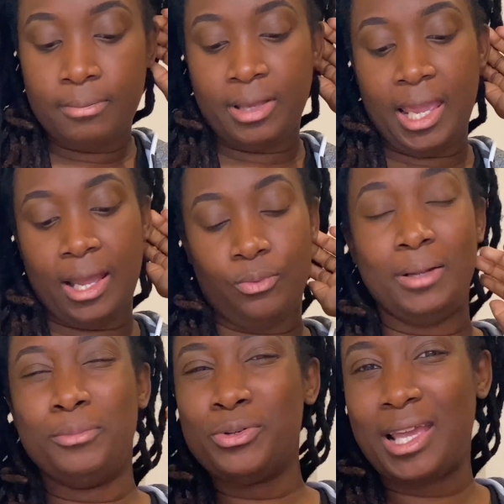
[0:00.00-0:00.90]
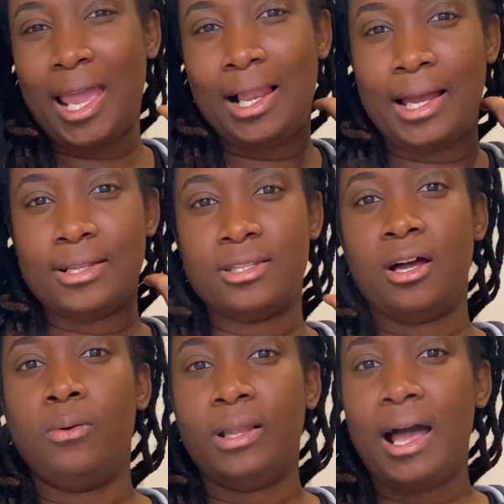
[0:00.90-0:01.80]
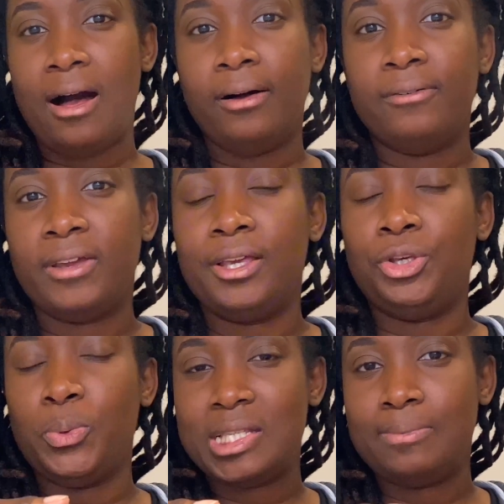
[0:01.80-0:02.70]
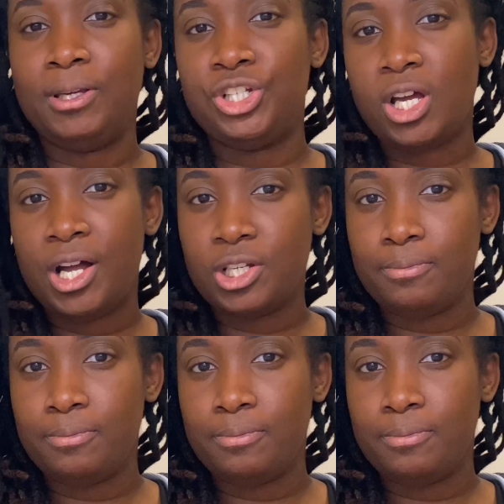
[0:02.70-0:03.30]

most airlines now will have a USB charging